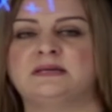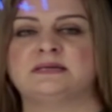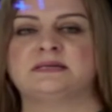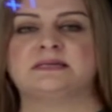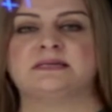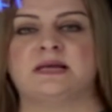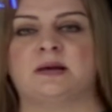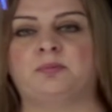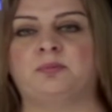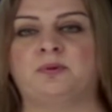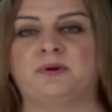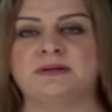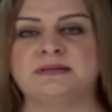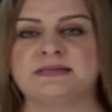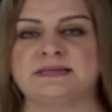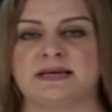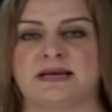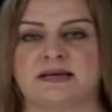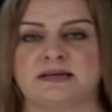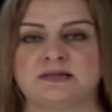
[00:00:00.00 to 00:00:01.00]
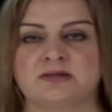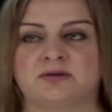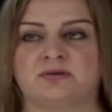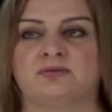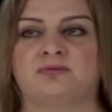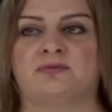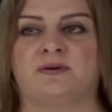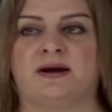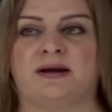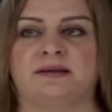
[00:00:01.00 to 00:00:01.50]
Step 1 says to
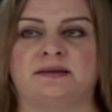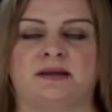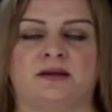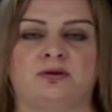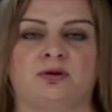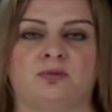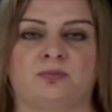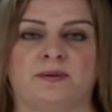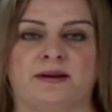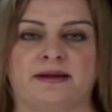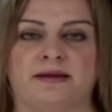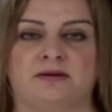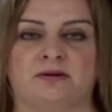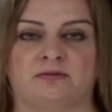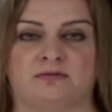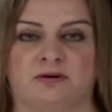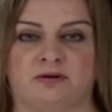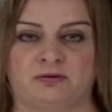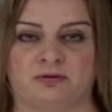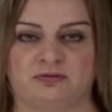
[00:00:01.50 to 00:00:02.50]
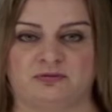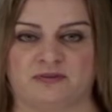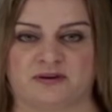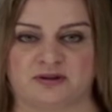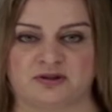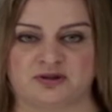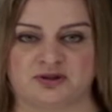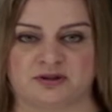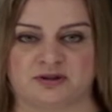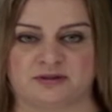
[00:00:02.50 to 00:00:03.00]
find the domain of our
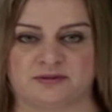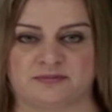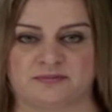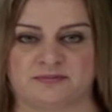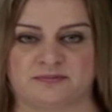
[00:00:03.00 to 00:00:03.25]
function.